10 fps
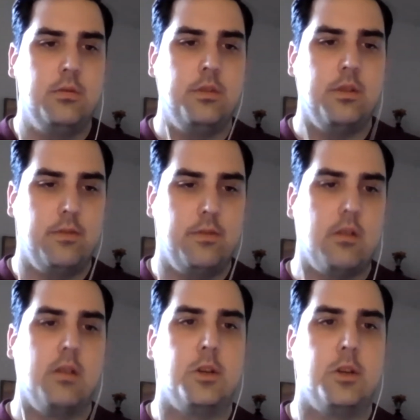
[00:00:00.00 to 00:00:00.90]
They're
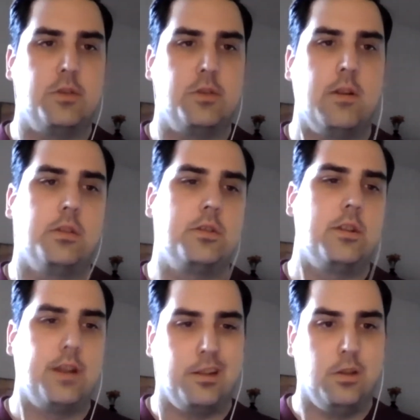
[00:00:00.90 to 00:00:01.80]
very much focused on
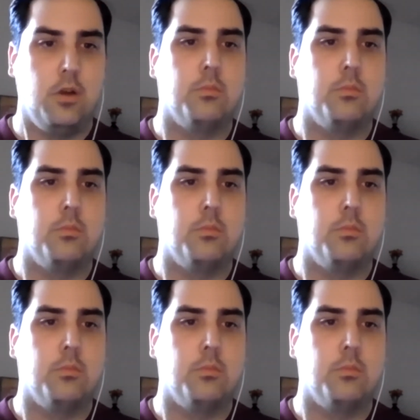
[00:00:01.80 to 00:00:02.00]
kind of loan